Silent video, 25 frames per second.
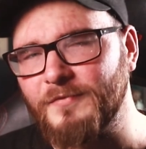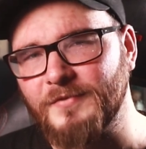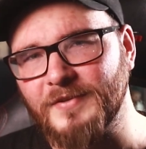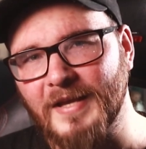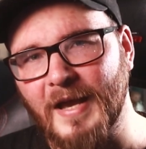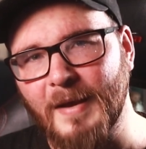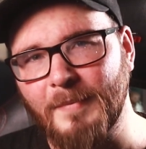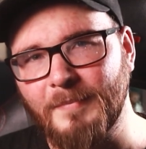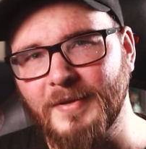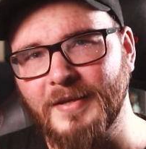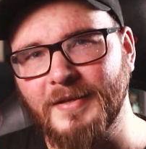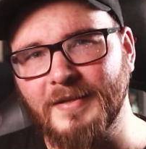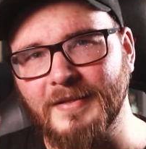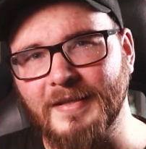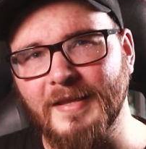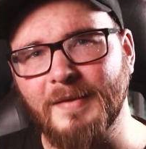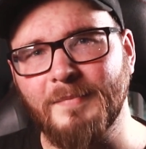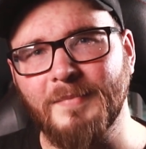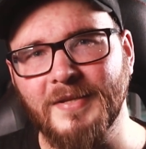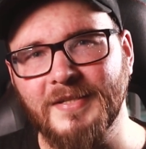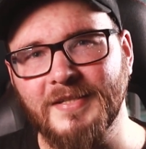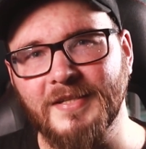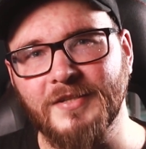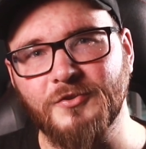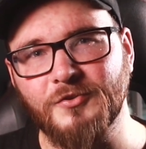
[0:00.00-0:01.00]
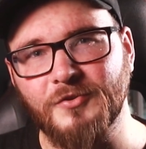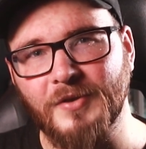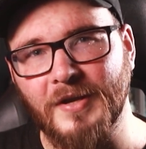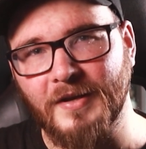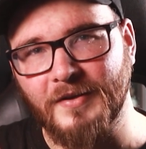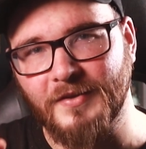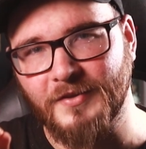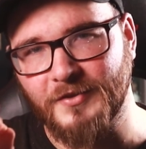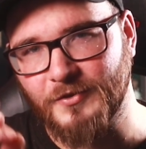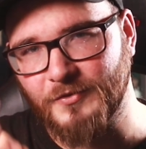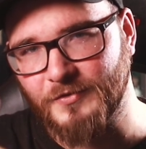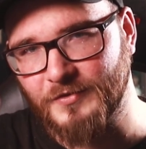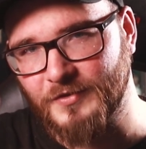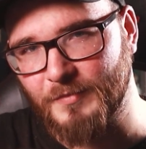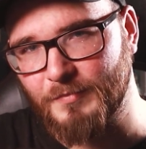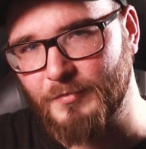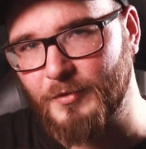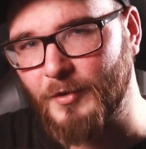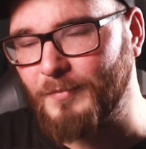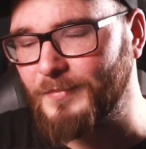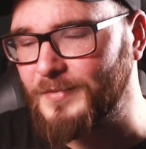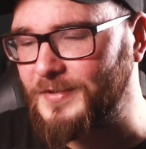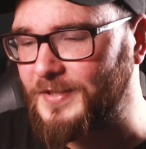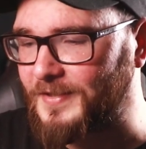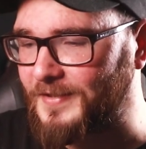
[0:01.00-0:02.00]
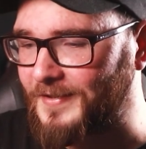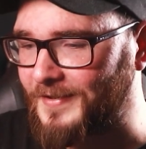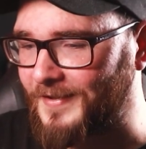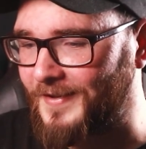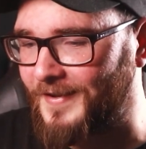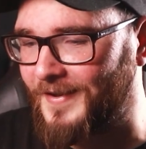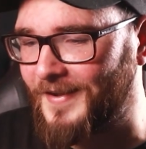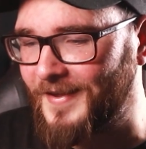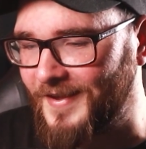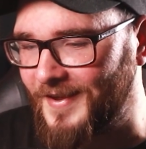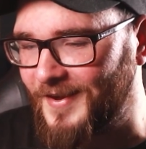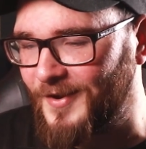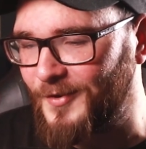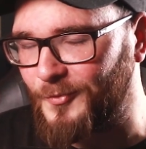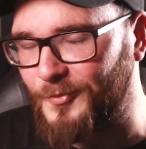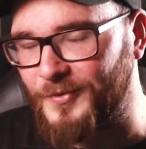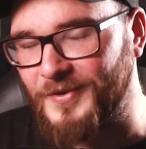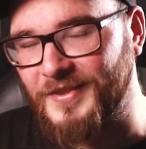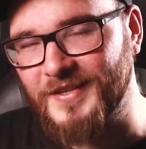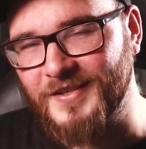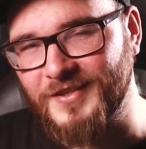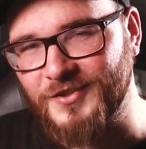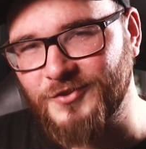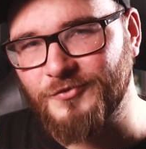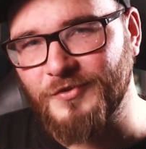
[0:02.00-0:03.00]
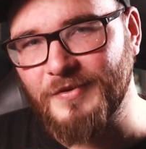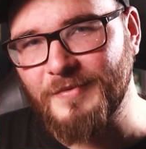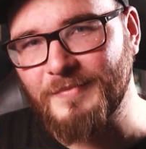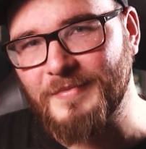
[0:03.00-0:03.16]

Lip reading: yapping, let me teach you how to use the prompter with the Stream